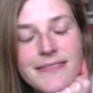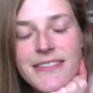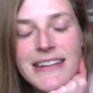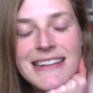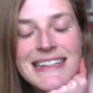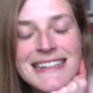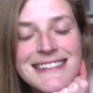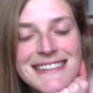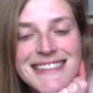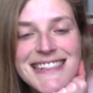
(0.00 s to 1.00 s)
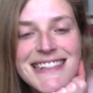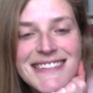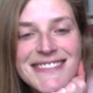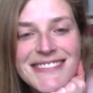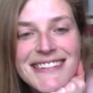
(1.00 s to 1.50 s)
feel in and see
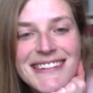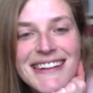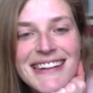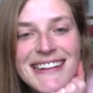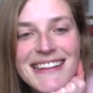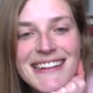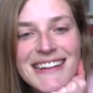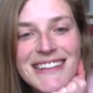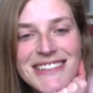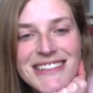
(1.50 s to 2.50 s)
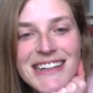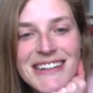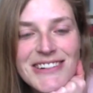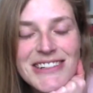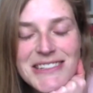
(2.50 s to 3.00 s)
if anything else kind
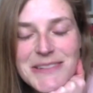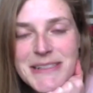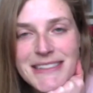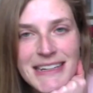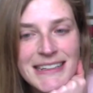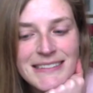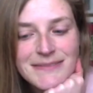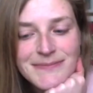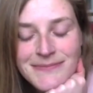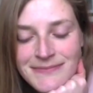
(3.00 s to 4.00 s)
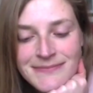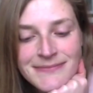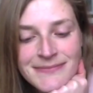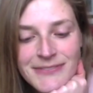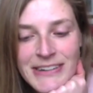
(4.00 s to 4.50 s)
of wants to be said
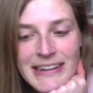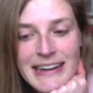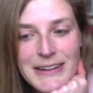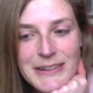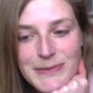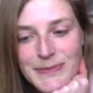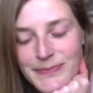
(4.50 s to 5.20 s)
right now.